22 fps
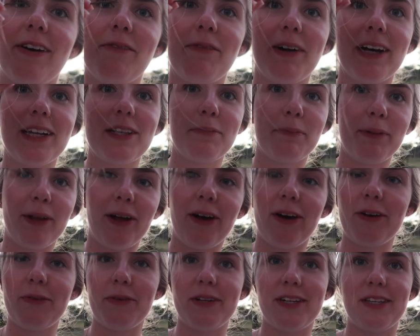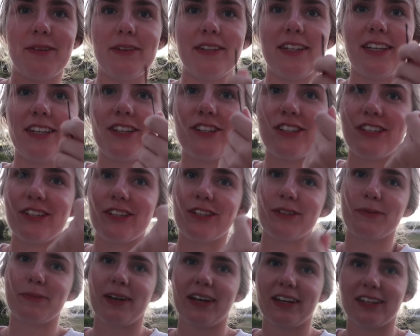One's blonde, which are the ones I usually use,
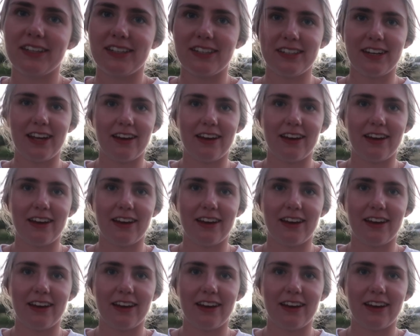but I didn't